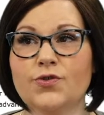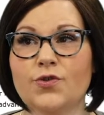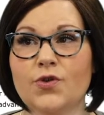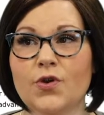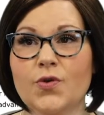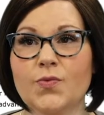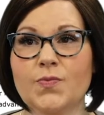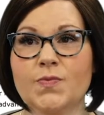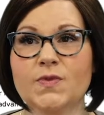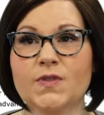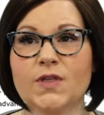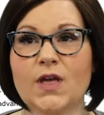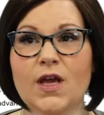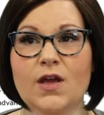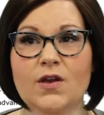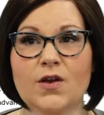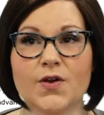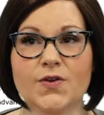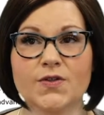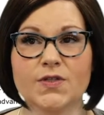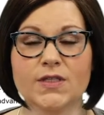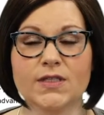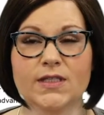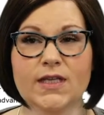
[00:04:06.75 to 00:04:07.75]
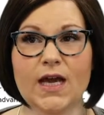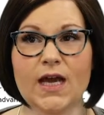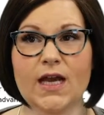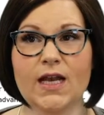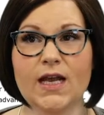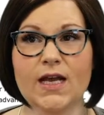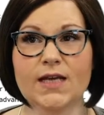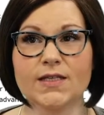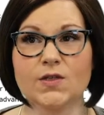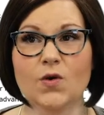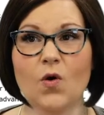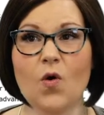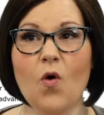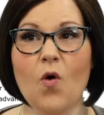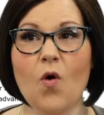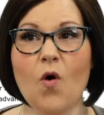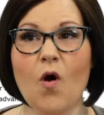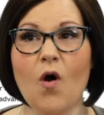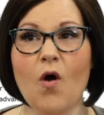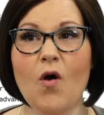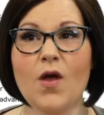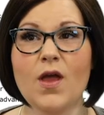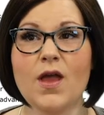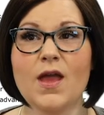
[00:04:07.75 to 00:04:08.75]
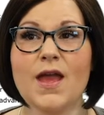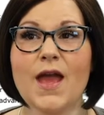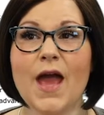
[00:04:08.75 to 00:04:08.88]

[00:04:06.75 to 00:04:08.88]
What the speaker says: groups in our society as a whole.